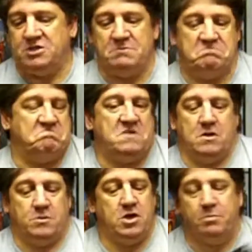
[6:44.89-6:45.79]
You
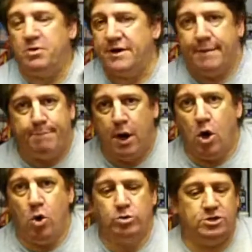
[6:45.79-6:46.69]
could put it in a
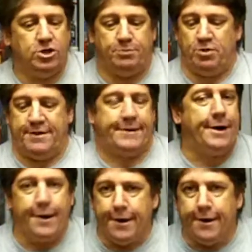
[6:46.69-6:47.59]
boat, you could put it in a
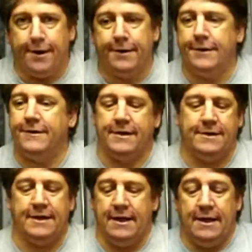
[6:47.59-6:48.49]
car, you
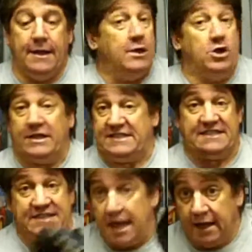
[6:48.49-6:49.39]
can
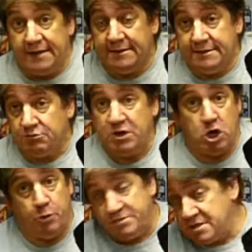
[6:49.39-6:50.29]
sell it,
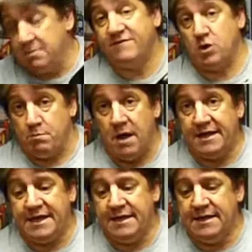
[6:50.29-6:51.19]
recoup some of your
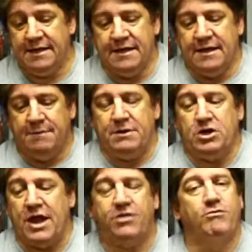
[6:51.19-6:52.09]
money, but
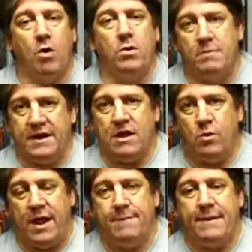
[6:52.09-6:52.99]
you're not throwing money
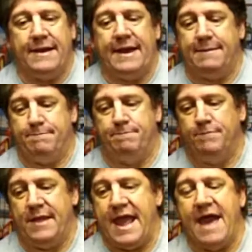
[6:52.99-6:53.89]
away by like
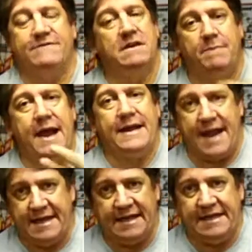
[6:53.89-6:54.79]
having to buy an
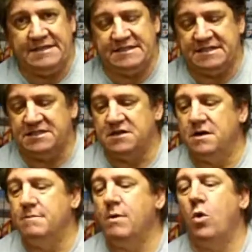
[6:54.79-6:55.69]
AnyLink
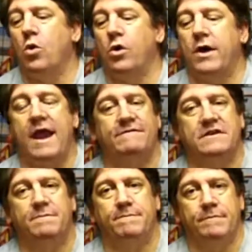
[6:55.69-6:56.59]
system or having to